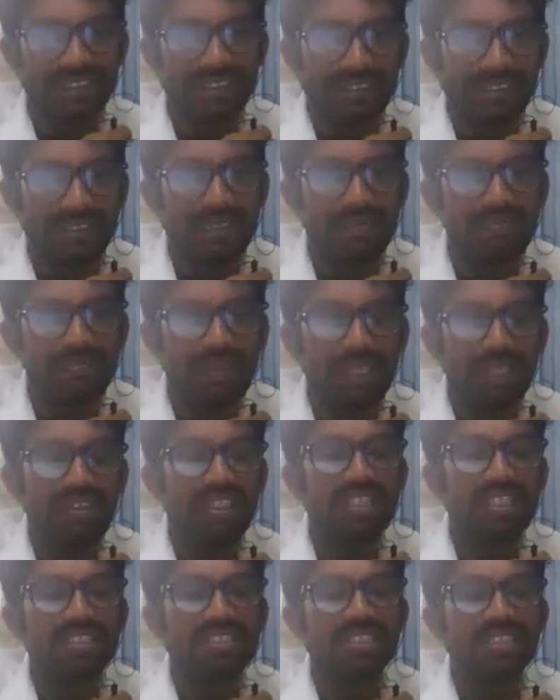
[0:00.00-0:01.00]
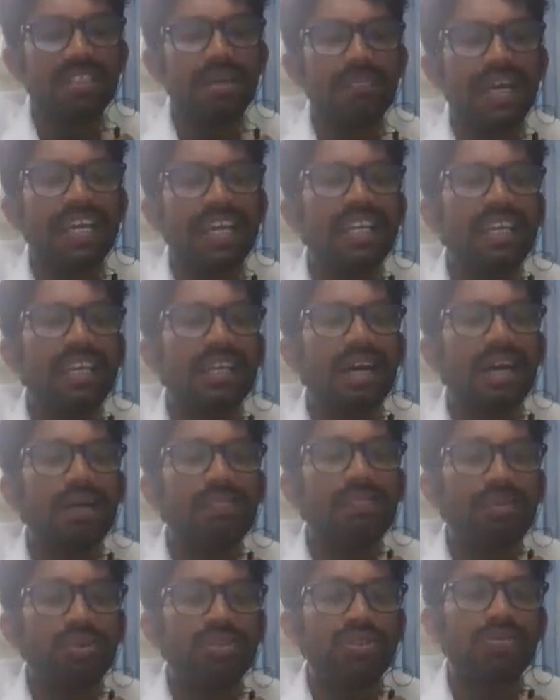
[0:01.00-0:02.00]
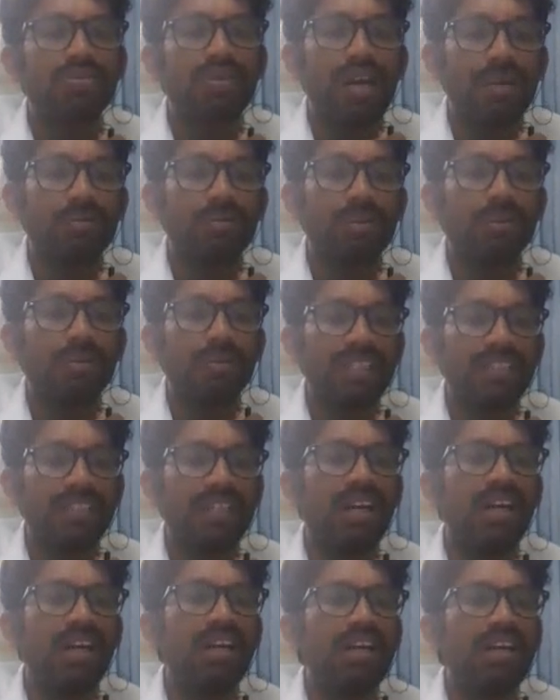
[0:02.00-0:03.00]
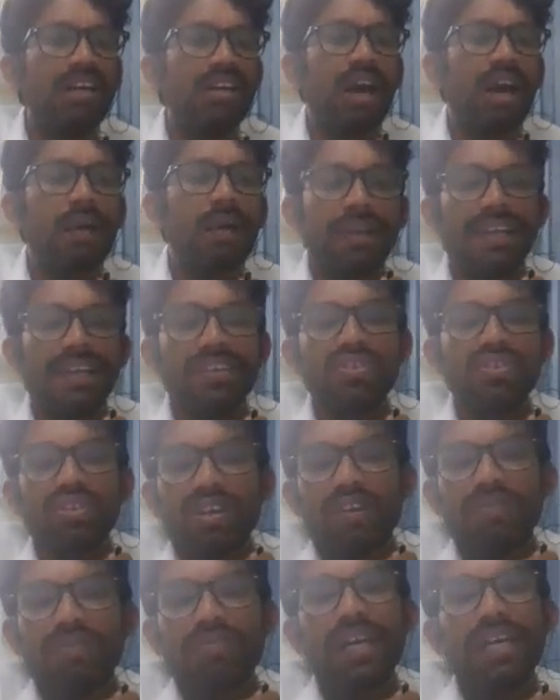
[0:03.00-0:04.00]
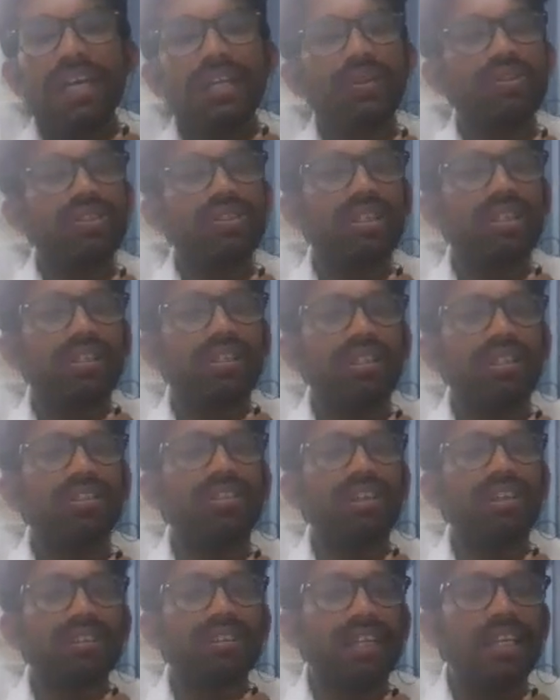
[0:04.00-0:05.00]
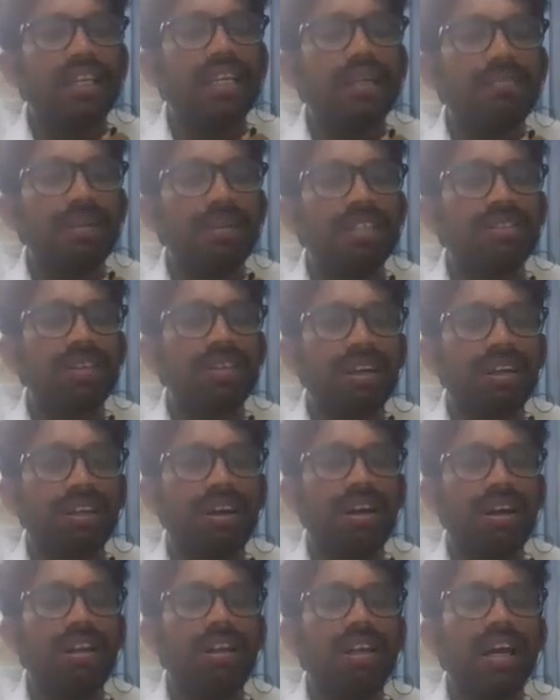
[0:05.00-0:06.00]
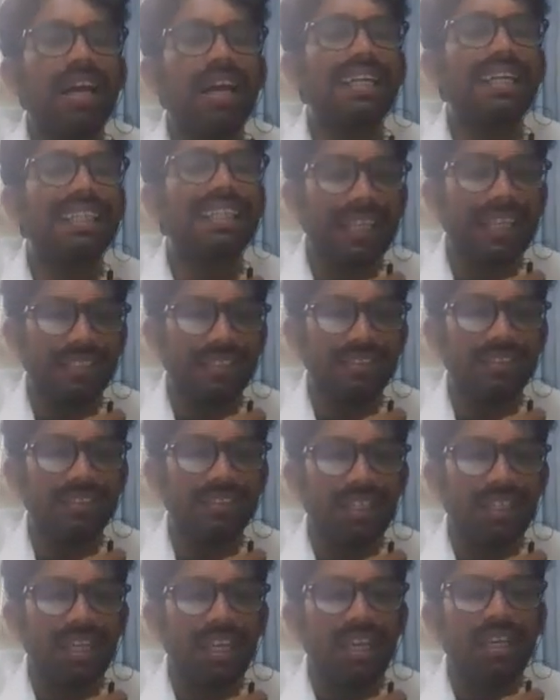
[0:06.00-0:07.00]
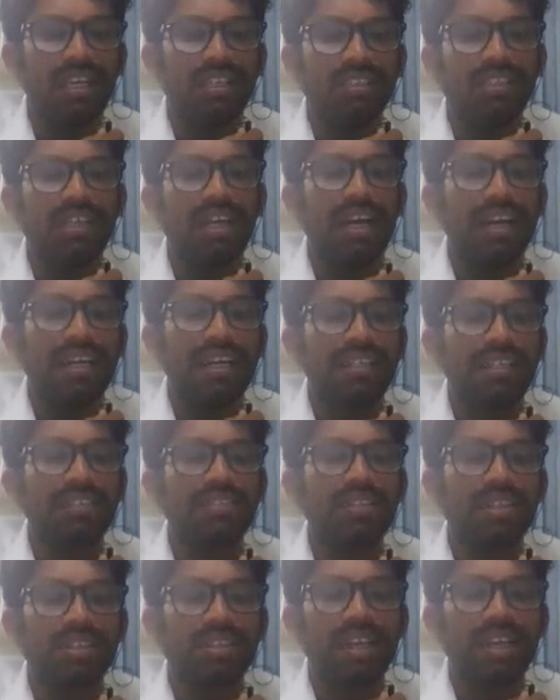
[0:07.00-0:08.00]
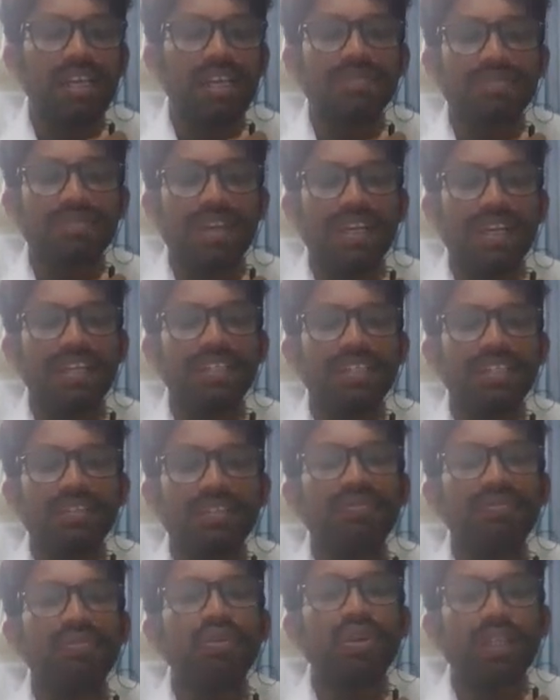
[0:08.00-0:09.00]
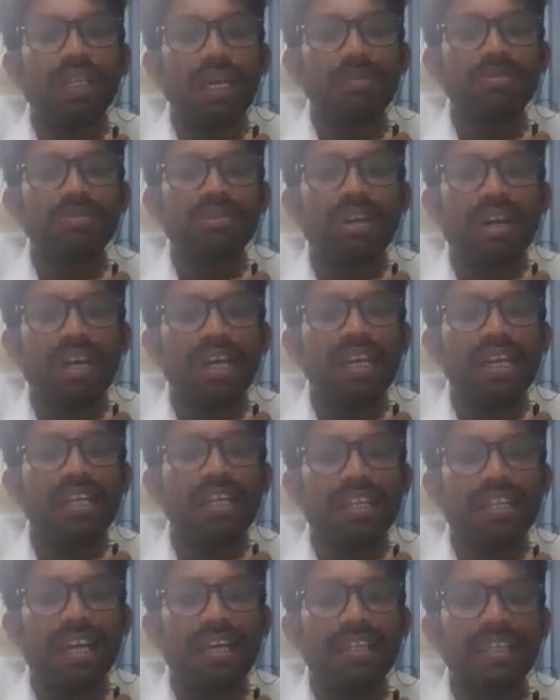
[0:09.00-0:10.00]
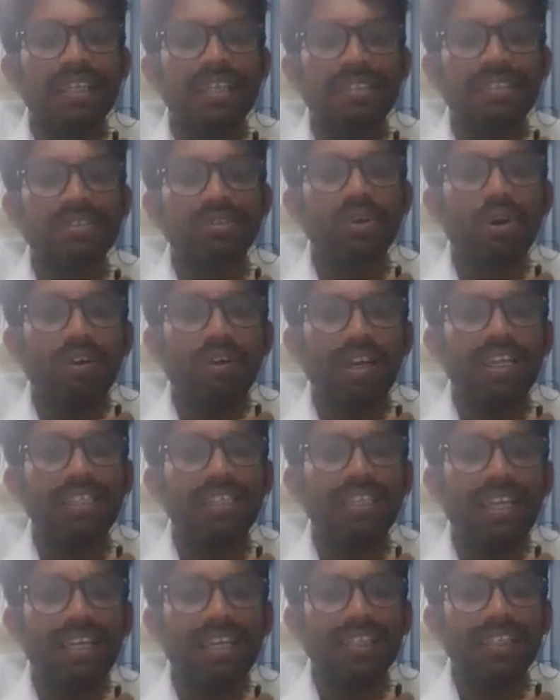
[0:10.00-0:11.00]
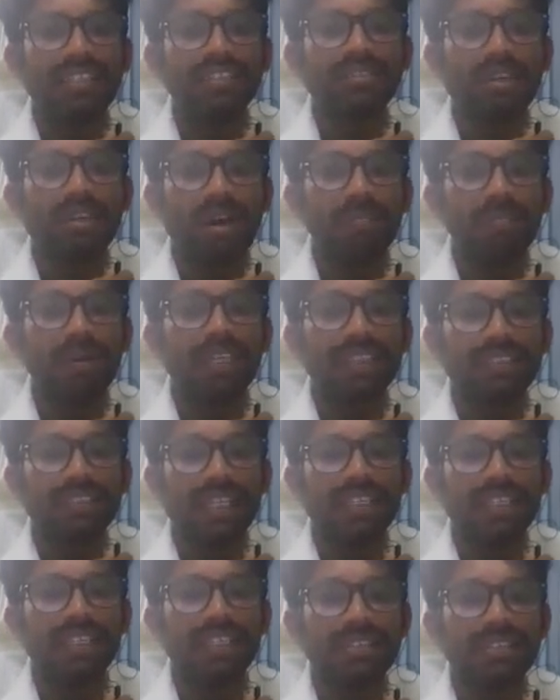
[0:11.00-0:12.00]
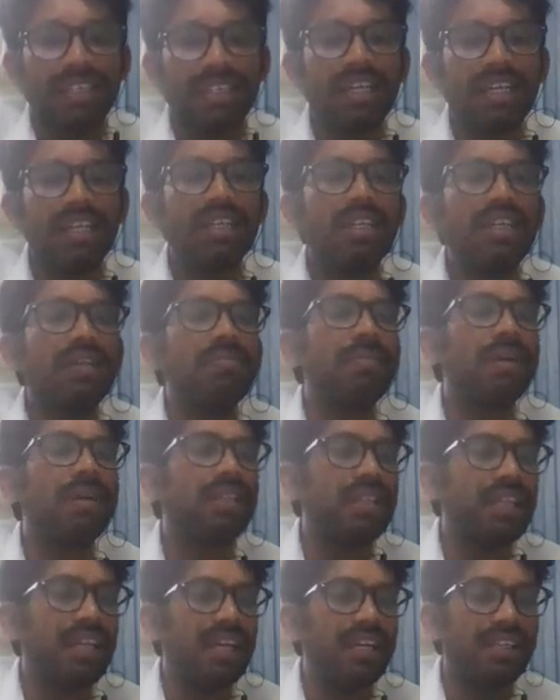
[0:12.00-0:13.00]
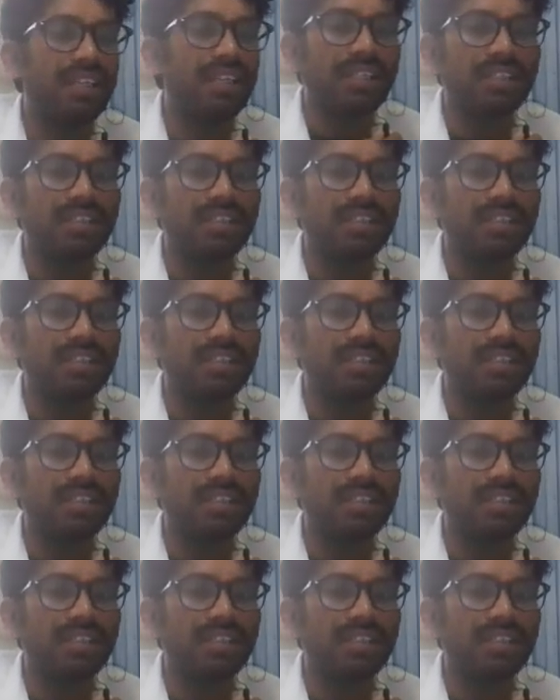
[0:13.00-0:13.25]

Simply you can see the binary compounds formed by the combination of hydrogen with other elements are called hydrides. The hydrides are classified into four types: ionic hydrides, covalent hydrides, complex hydrides, and metal hydrides.